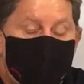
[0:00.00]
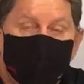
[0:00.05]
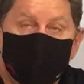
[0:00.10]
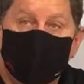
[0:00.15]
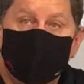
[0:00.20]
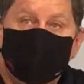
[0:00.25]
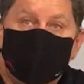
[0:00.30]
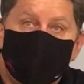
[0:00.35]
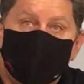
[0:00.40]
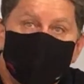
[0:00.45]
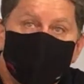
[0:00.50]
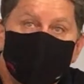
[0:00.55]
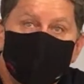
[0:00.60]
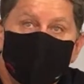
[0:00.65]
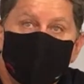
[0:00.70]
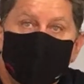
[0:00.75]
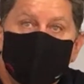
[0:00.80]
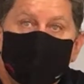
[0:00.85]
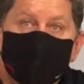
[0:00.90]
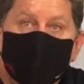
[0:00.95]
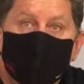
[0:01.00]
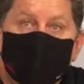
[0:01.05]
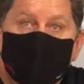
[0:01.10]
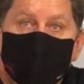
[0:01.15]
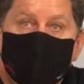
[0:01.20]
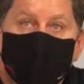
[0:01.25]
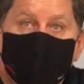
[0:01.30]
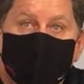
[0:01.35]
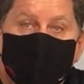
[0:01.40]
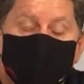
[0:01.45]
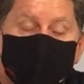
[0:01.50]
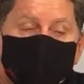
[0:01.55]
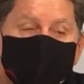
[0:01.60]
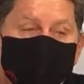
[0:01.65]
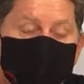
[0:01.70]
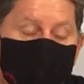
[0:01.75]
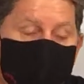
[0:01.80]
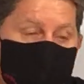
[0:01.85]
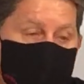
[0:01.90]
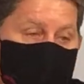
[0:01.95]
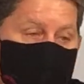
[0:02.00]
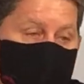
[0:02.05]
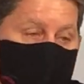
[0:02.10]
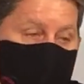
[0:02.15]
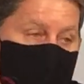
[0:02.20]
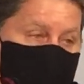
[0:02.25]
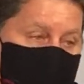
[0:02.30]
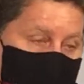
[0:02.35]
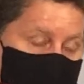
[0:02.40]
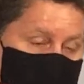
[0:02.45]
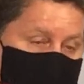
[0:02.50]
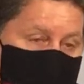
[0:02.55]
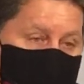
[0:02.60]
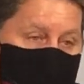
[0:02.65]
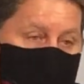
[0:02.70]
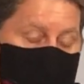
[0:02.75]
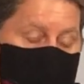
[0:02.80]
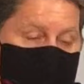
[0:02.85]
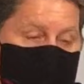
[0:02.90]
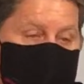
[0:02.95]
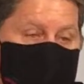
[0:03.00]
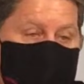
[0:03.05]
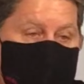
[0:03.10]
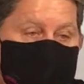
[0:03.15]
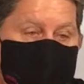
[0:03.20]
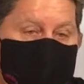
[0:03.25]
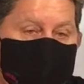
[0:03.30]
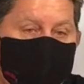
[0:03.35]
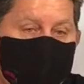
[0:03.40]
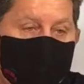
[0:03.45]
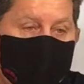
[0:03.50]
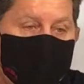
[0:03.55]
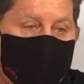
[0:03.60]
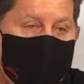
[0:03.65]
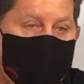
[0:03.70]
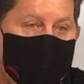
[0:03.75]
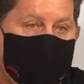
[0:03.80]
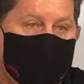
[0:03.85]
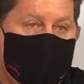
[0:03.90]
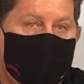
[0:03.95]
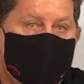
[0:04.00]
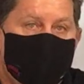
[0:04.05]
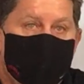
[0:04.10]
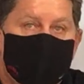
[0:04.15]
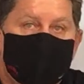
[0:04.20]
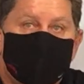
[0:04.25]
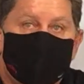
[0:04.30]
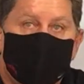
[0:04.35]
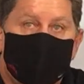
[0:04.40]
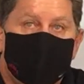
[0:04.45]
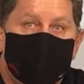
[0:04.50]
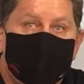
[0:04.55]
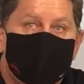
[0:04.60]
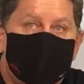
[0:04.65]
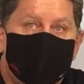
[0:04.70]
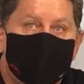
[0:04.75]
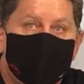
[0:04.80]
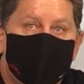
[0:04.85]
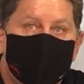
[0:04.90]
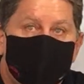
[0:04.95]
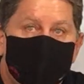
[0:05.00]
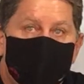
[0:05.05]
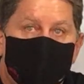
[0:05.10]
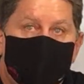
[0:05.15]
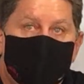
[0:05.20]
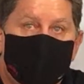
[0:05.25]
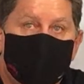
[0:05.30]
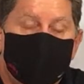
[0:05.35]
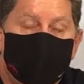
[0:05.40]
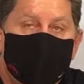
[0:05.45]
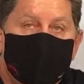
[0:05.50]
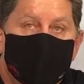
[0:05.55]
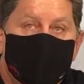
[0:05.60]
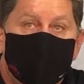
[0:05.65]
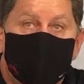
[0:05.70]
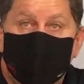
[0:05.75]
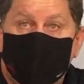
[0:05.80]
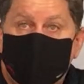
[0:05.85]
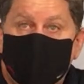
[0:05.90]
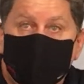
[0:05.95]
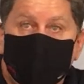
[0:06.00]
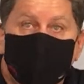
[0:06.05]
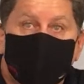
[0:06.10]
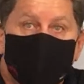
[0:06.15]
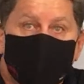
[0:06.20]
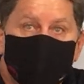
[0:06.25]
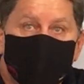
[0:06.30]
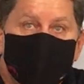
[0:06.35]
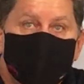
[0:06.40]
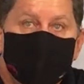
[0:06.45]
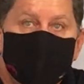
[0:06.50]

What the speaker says: goods. So we bought goods from that and then sent it to Marikina.